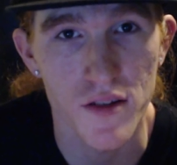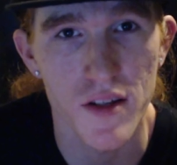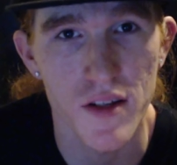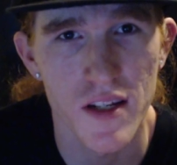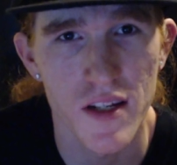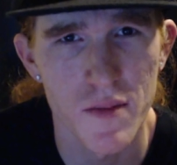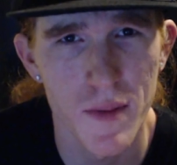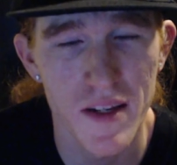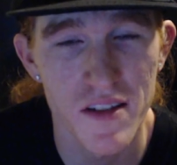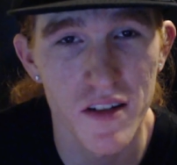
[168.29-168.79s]
So
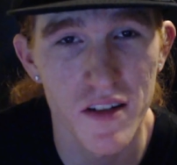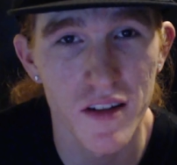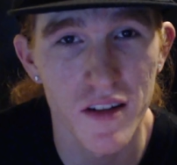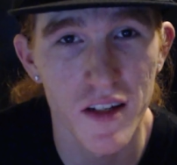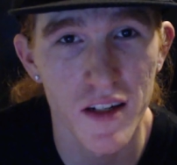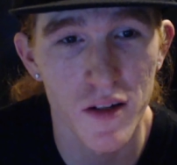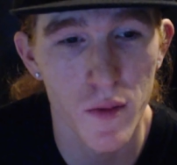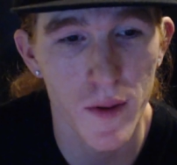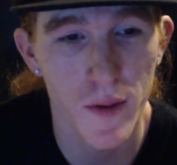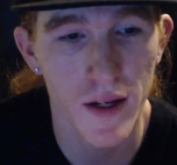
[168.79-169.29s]
that's
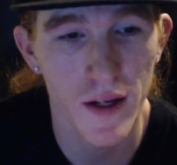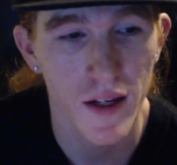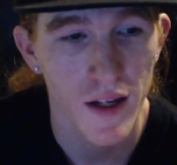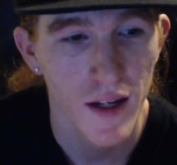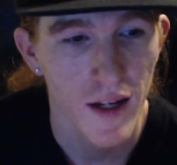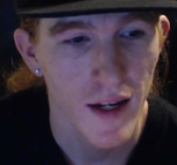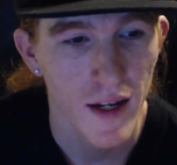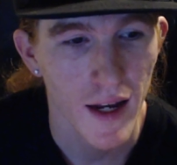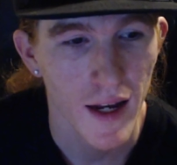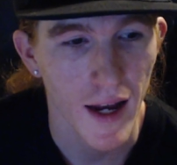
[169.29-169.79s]
basically doing
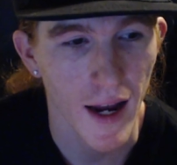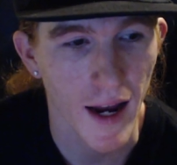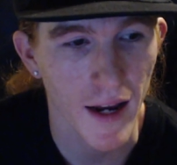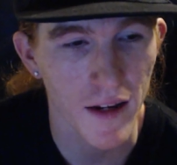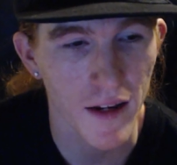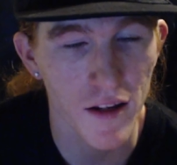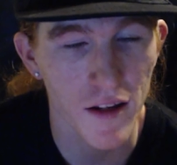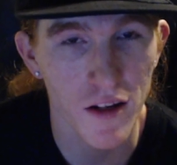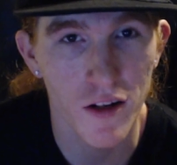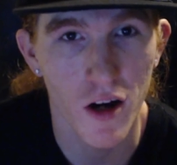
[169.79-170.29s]

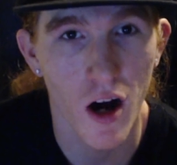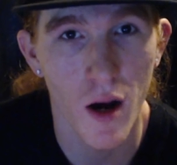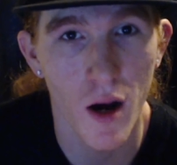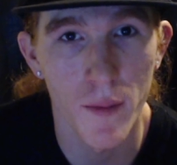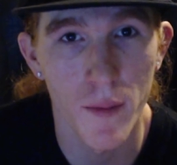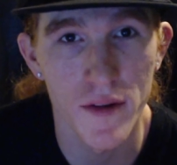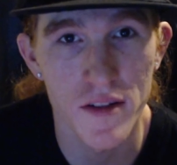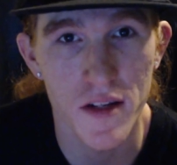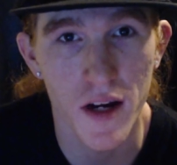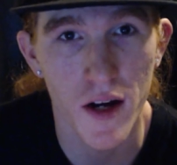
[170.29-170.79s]
any
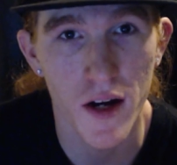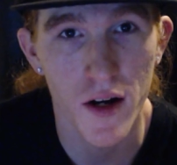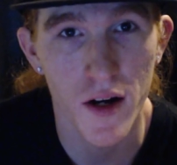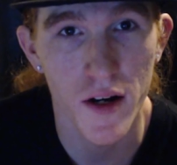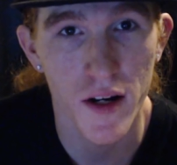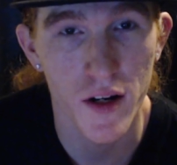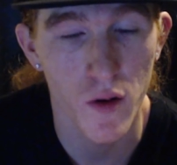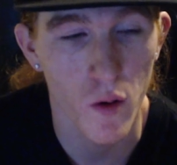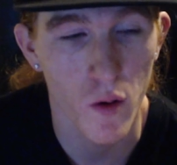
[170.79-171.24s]
commentary